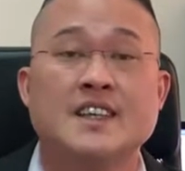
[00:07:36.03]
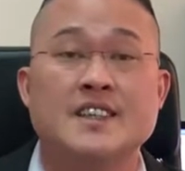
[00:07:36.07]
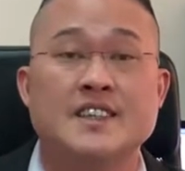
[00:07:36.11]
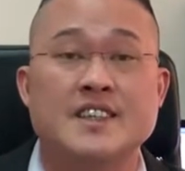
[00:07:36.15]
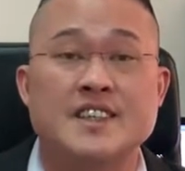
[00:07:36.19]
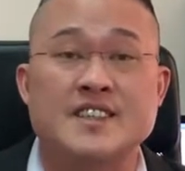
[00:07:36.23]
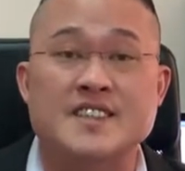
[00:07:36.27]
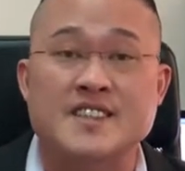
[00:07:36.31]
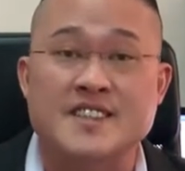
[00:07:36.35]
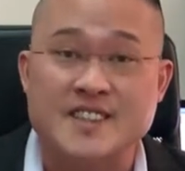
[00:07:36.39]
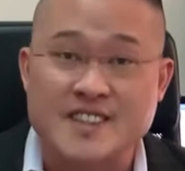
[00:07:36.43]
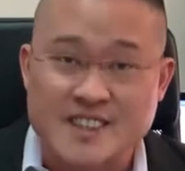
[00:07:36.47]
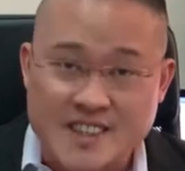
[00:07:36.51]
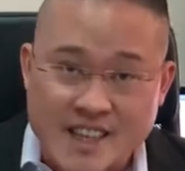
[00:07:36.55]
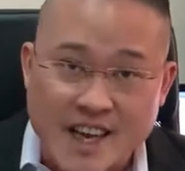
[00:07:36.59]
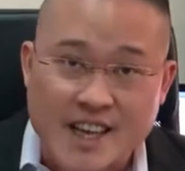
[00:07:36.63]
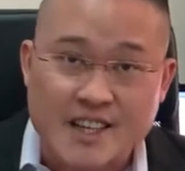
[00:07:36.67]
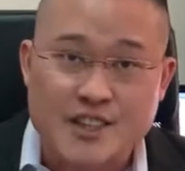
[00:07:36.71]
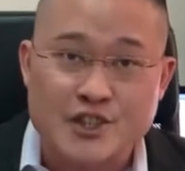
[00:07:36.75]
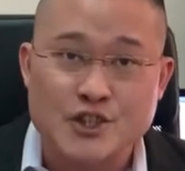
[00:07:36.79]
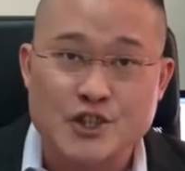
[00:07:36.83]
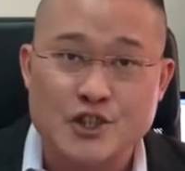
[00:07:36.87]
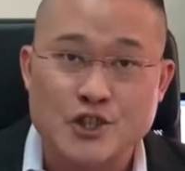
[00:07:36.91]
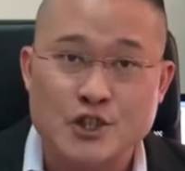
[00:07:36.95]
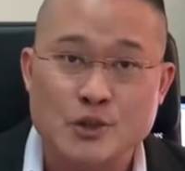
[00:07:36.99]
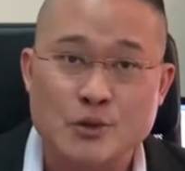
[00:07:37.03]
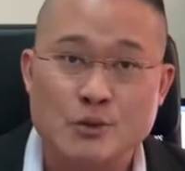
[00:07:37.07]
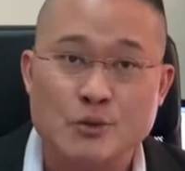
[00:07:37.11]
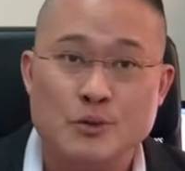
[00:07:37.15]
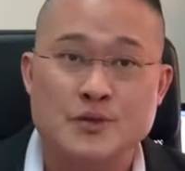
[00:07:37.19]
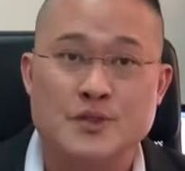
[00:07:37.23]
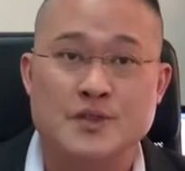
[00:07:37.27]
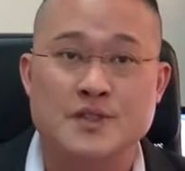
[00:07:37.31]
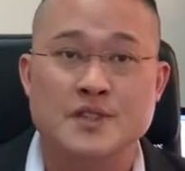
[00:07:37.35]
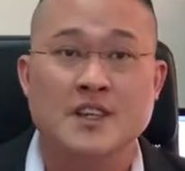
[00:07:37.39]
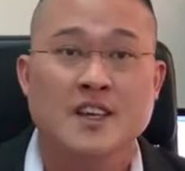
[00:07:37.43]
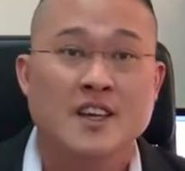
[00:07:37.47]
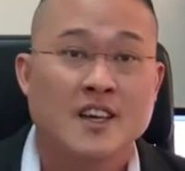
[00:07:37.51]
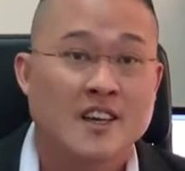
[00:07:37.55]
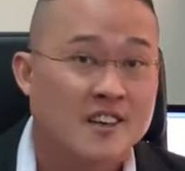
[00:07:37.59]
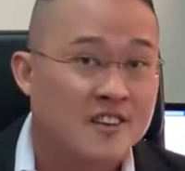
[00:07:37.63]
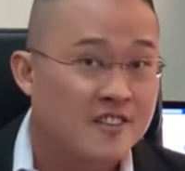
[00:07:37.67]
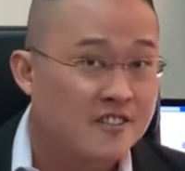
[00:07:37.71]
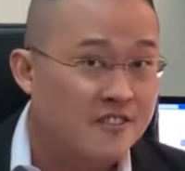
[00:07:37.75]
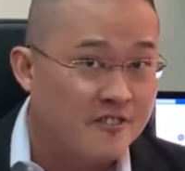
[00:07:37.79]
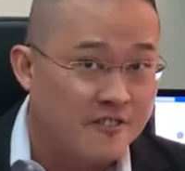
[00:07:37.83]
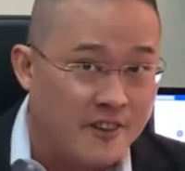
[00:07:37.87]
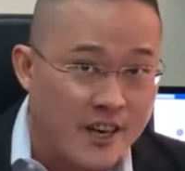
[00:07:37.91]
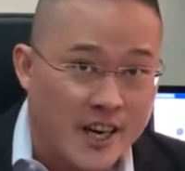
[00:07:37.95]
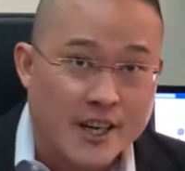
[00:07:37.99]
the statutes,
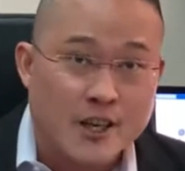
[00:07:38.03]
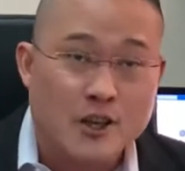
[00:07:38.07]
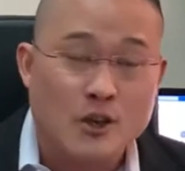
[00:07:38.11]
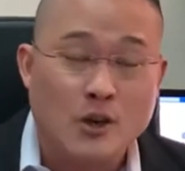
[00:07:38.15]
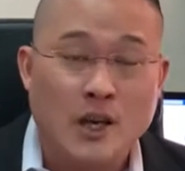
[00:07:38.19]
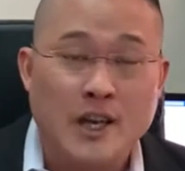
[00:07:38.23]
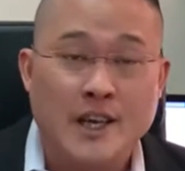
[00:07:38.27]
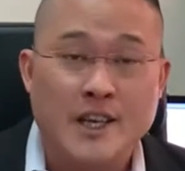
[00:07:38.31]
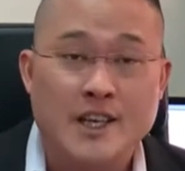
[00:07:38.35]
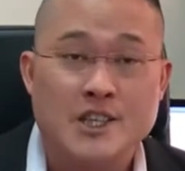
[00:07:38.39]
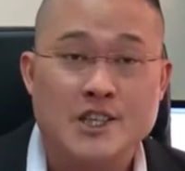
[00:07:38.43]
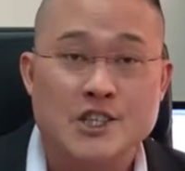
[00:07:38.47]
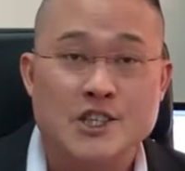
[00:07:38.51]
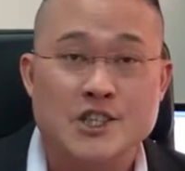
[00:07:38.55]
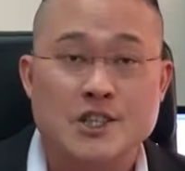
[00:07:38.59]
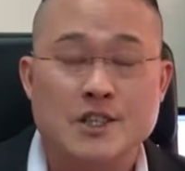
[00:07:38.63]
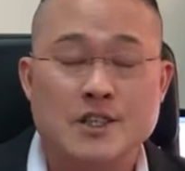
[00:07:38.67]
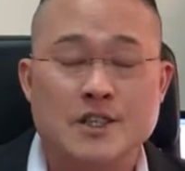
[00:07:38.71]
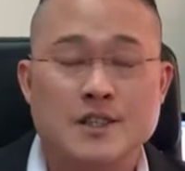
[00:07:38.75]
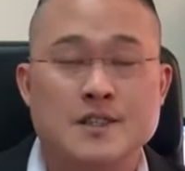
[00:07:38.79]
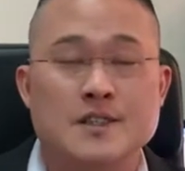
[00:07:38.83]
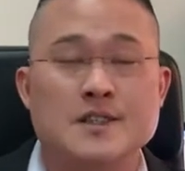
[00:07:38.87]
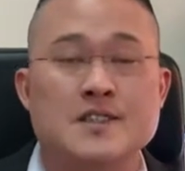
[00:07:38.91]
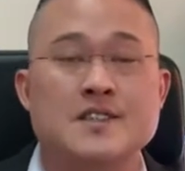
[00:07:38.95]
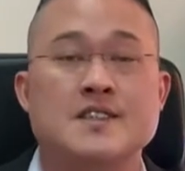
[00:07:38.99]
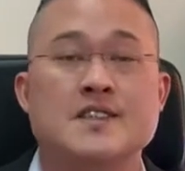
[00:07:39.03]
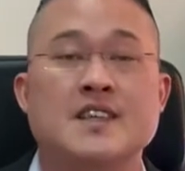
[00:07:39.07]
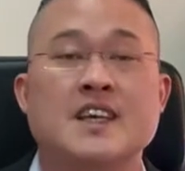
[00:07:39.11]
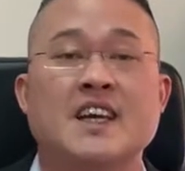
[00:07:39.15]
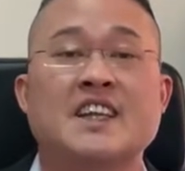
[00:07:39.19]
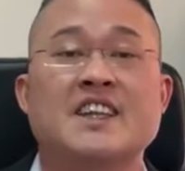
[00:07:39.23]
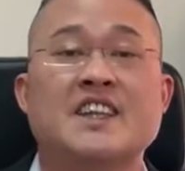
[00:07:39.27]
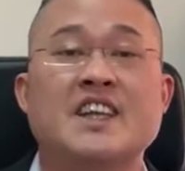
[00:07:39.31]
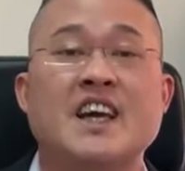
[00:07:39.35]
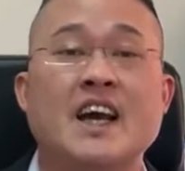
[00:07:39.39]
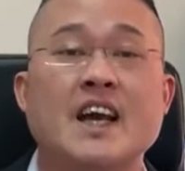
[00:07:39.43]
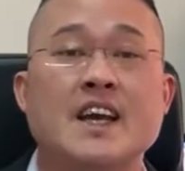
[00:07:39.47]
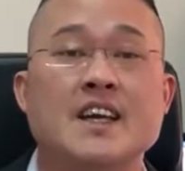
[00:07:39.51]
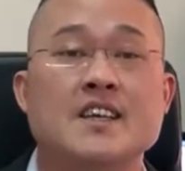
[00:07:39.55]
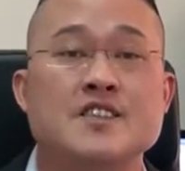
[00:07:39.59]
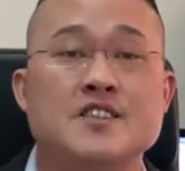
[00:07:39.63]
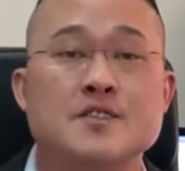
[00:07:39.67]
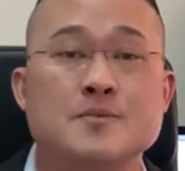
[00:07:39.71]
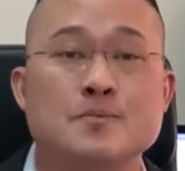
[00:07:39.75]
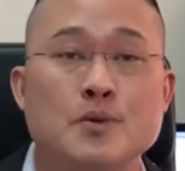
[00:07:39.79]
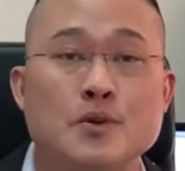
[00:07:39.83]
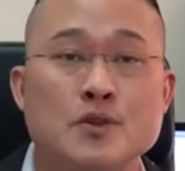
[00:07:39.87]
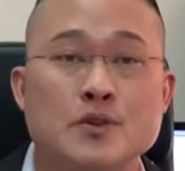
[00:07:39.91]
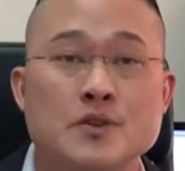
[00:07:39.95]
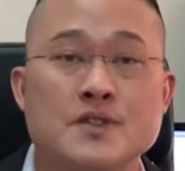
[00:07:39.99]
regulations,
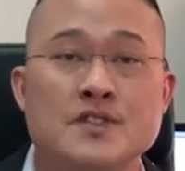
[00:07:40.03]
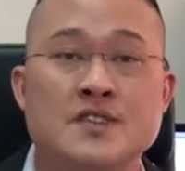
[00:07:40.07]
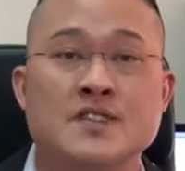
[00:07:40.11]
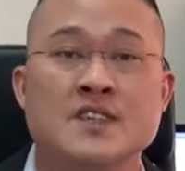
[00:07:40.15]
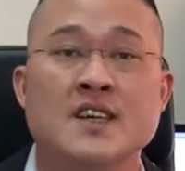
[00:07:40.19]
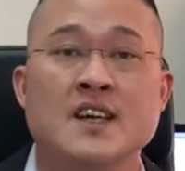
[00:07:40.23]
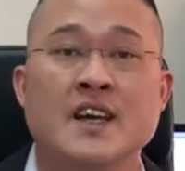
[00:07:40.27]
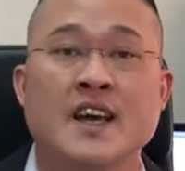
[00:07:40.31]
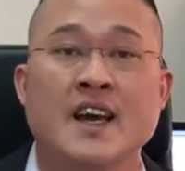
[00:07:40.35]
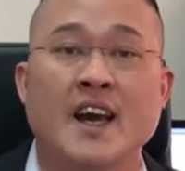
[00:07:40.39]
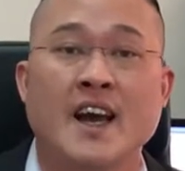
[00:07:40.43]
textbooks,